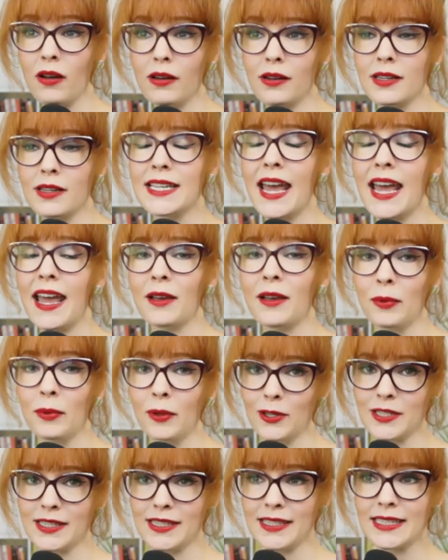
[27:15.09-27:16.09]
on a tech
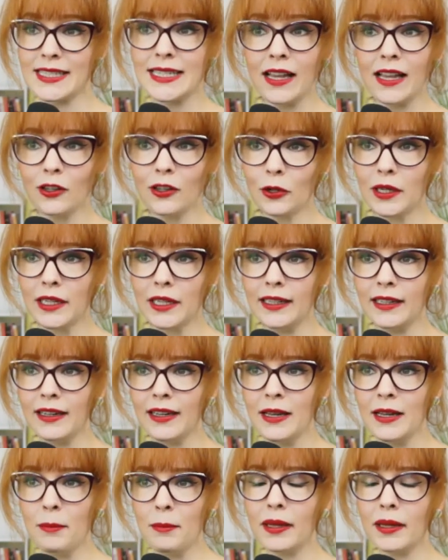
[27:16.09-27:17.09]
person's salary,
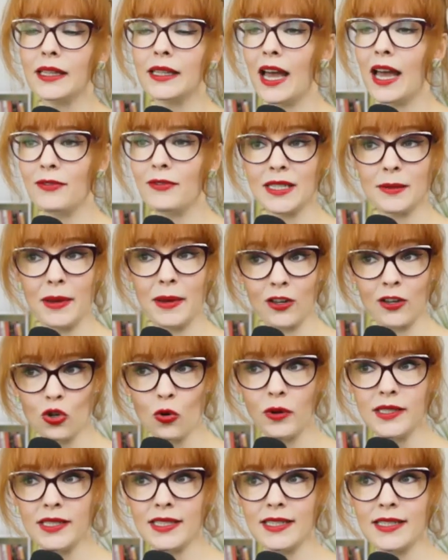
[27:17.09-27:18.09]
but life is about
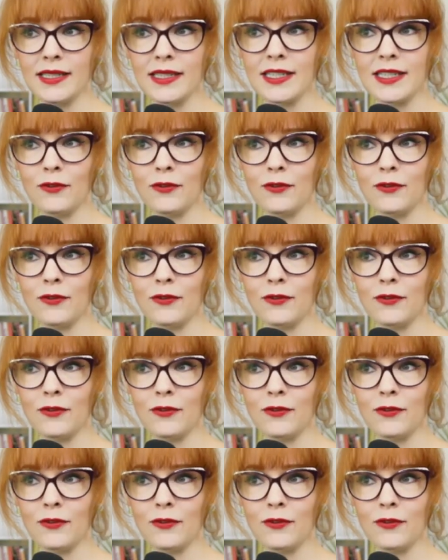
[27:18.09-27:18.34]
choices.